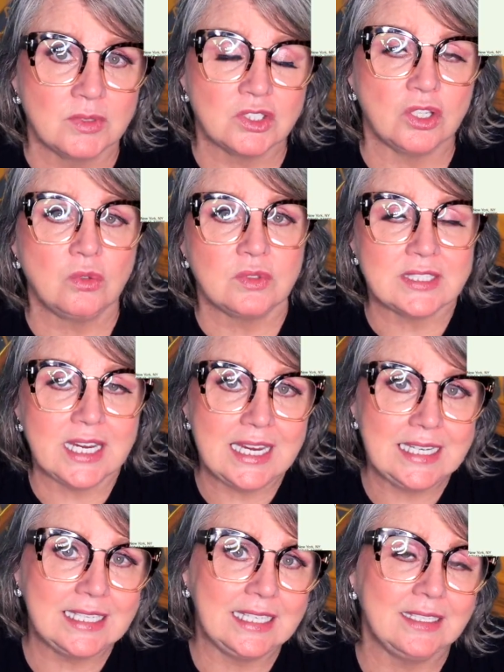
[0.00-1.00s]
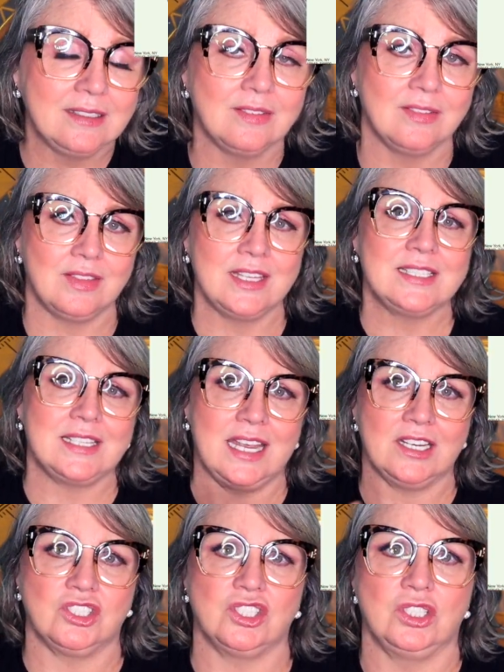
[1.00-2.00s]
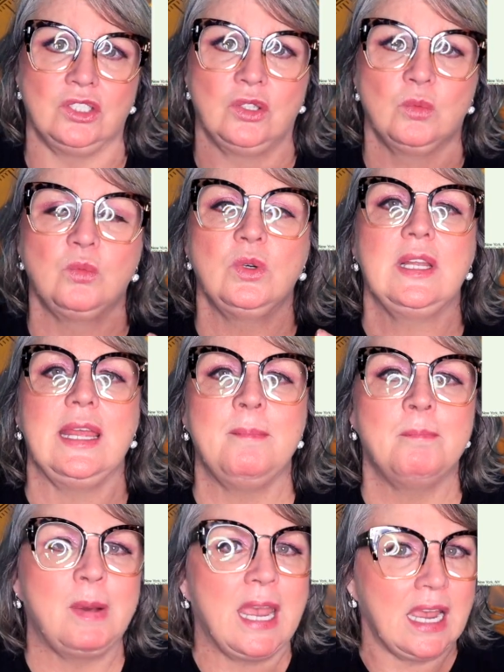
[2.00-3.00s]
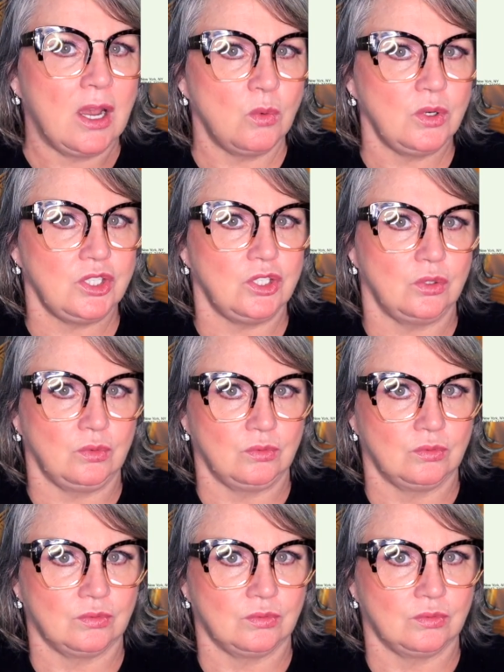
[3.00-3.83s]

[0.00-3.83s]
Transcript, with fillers: So taking this action will empower you.